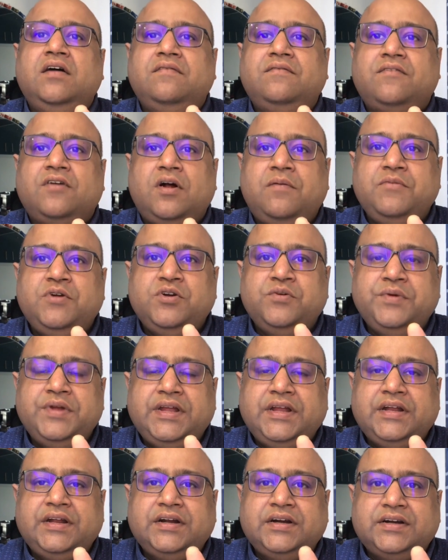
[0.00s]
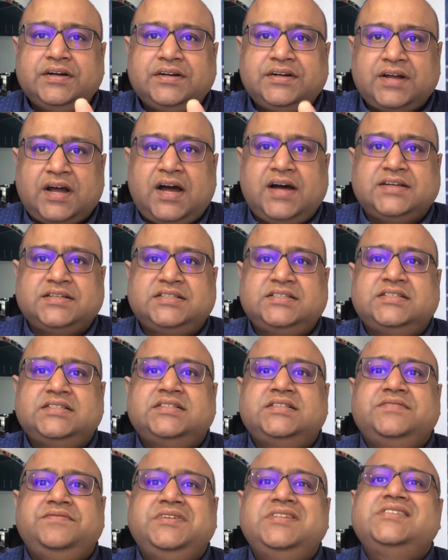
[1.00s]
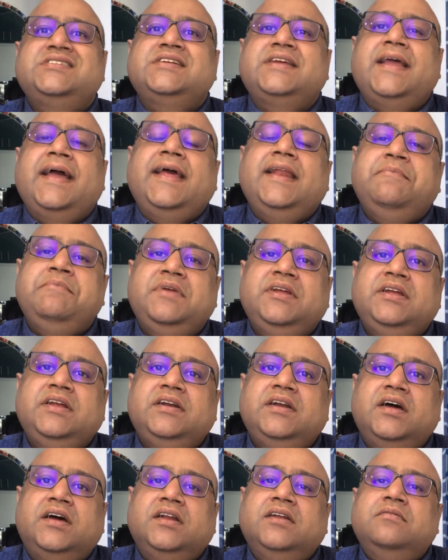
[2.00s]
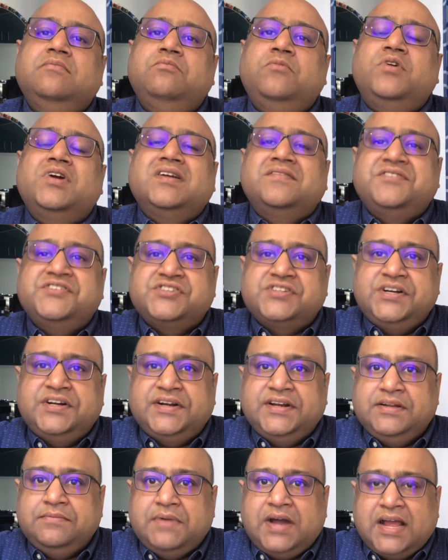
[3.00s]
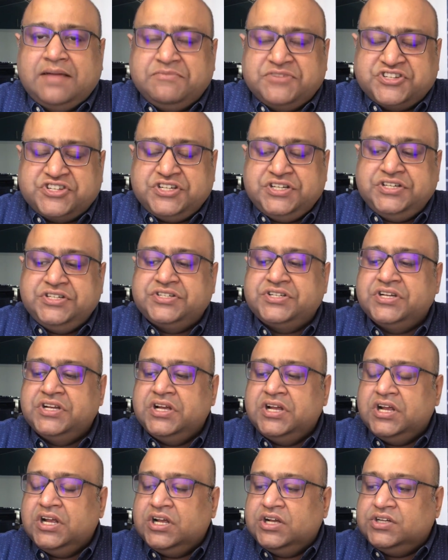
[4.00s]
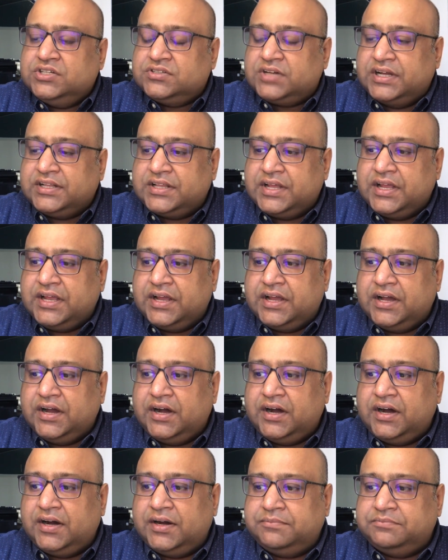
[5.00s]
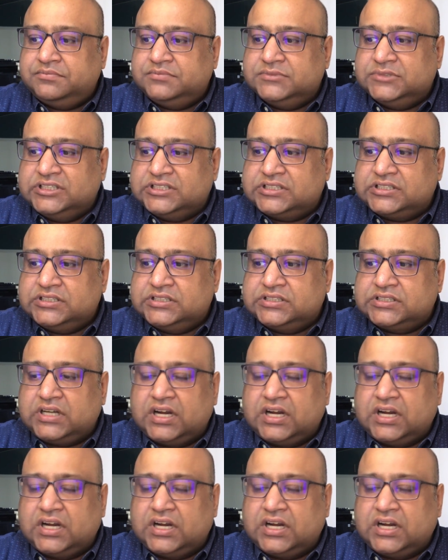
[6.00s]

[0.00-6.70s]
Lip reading: from doing tasks which can be done more efficiently by machines. So I think this is